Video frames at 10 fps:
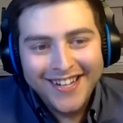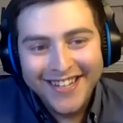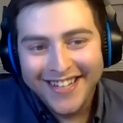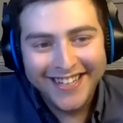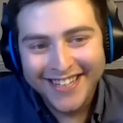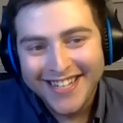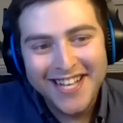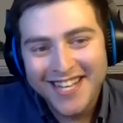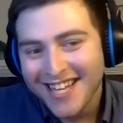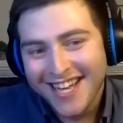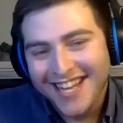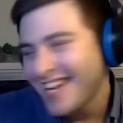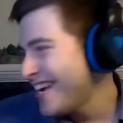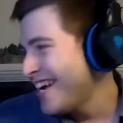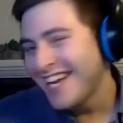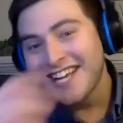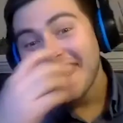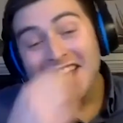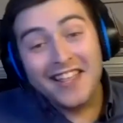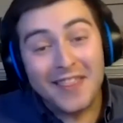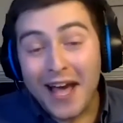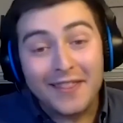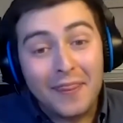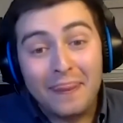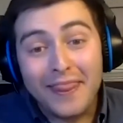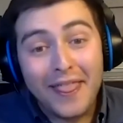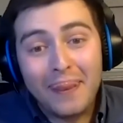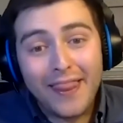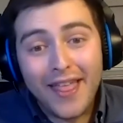They didn't have one then, and I doubt they have one now. Well, they